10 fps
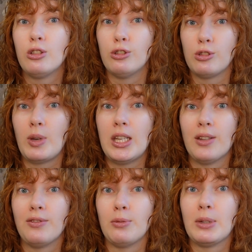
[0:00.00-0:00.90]
to
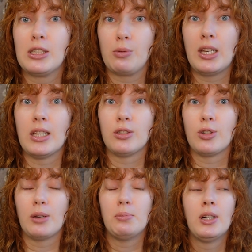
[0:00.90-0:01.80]
Sweden for my Sweden
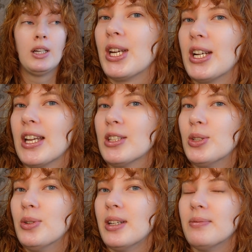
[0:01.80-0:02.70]
trip. We're gonna get
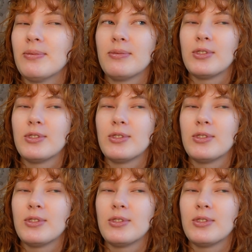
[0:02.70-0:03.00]
to it.